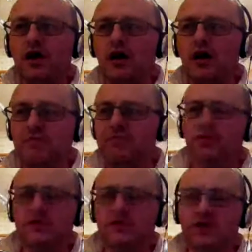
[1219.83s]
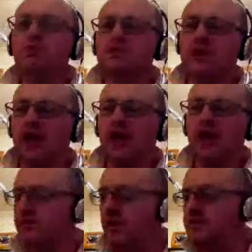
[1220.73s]
But we'll see
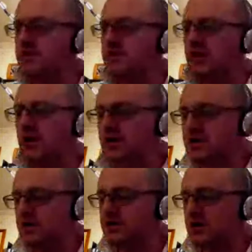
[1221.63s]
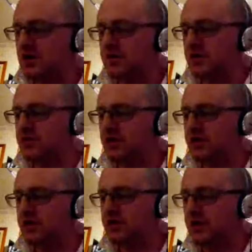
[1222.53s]
how it develops in the glass over the time that we're
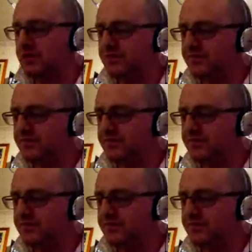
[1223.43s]
drinking it.